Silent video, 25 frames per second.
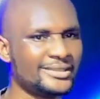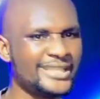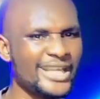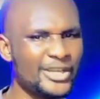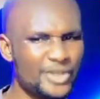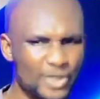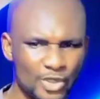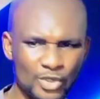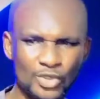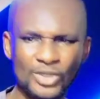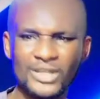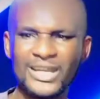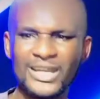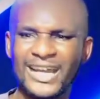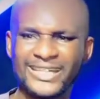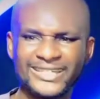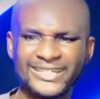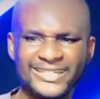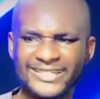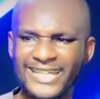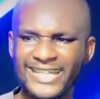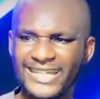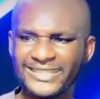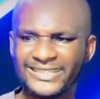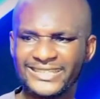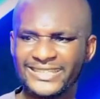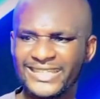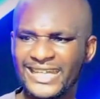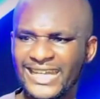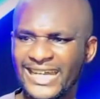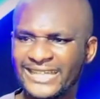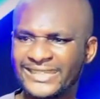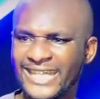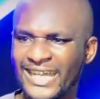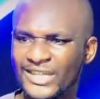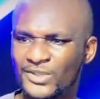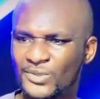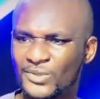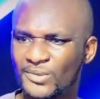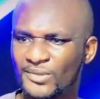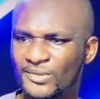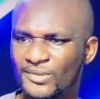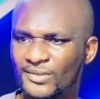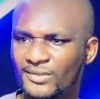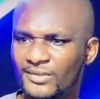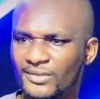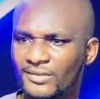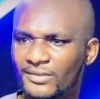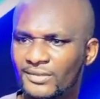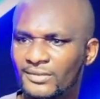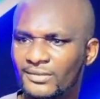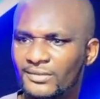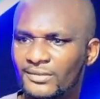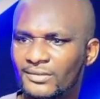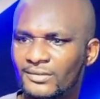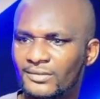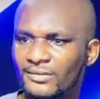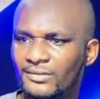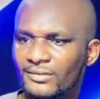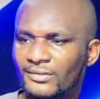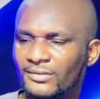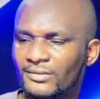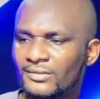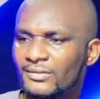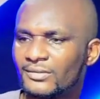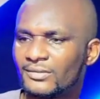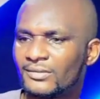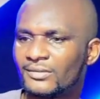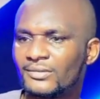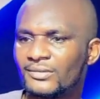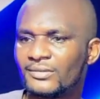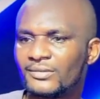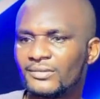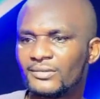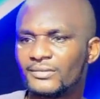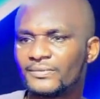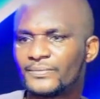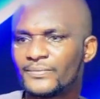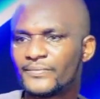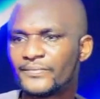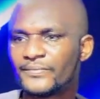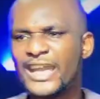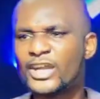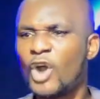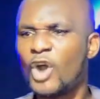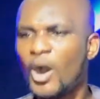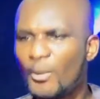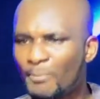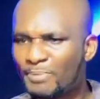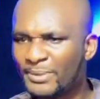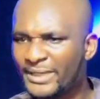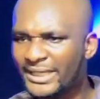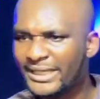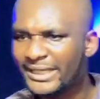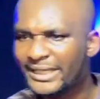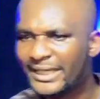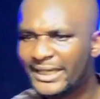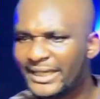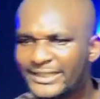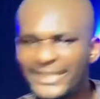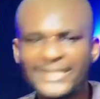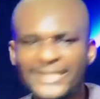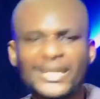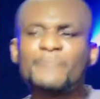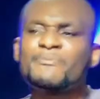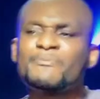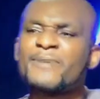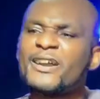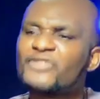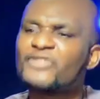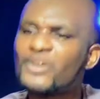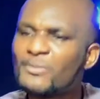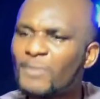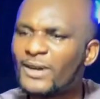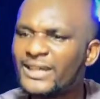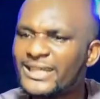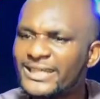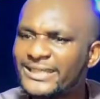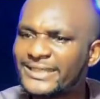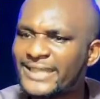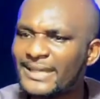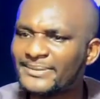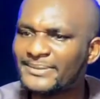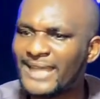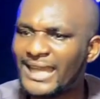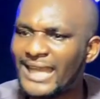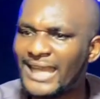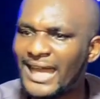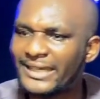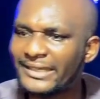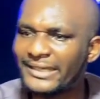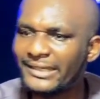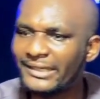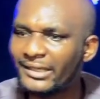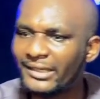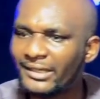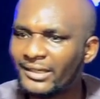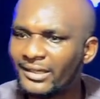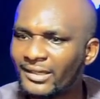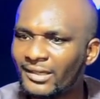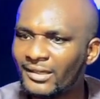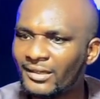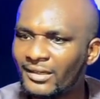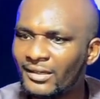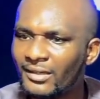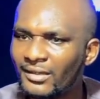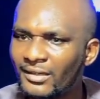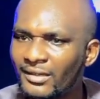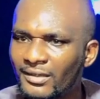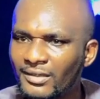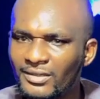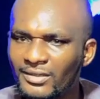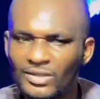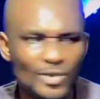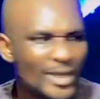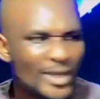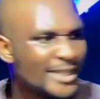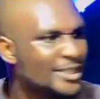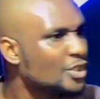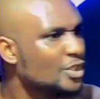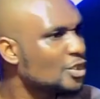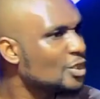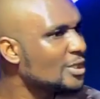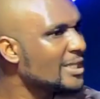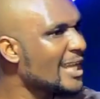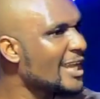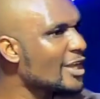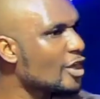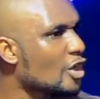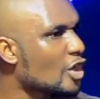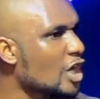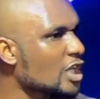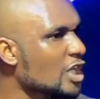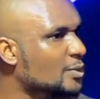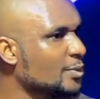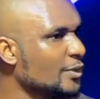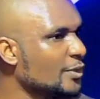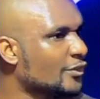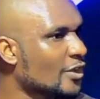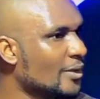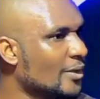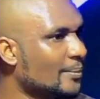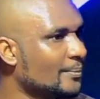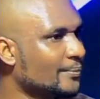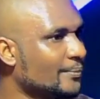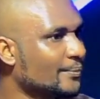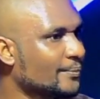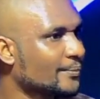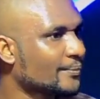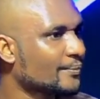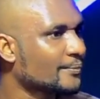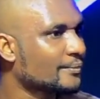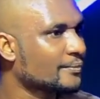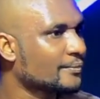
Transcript: Then you know that Christian is the general title. A company, did they pay everybody the same salary? So where did you learn your gospel from?